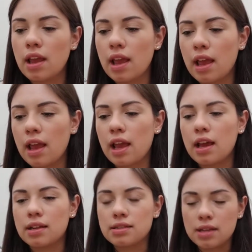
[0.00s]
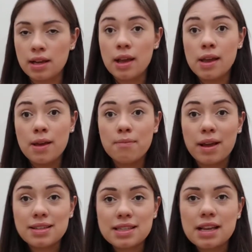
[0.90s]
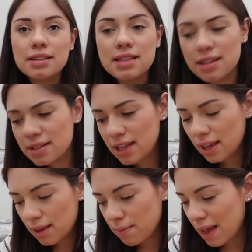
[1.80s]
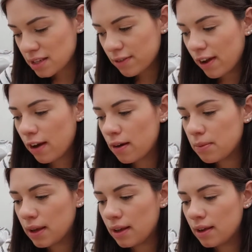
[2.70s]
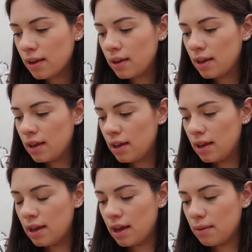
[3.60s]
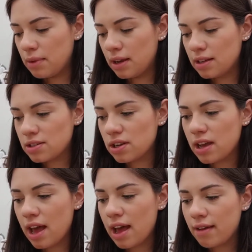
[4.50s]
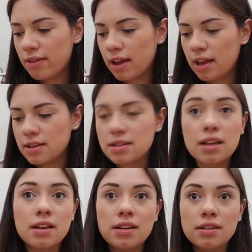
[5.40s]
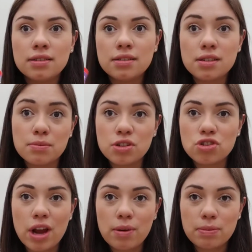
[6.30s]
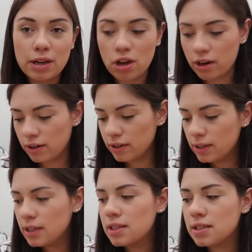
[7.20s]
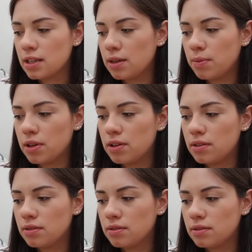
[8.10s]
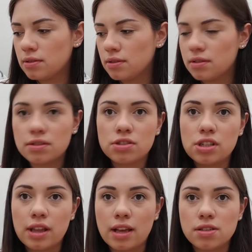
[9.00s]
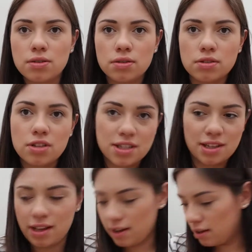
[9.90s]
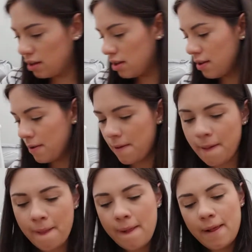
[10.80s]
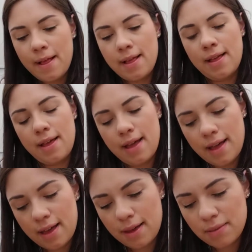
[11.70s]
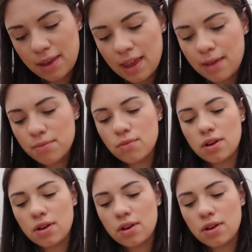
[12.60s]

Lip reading: And my son didn't take a pacifier, but I mean, it's gonna have, I guess, some to try with my daughter, see what she likes or doesn't like. It came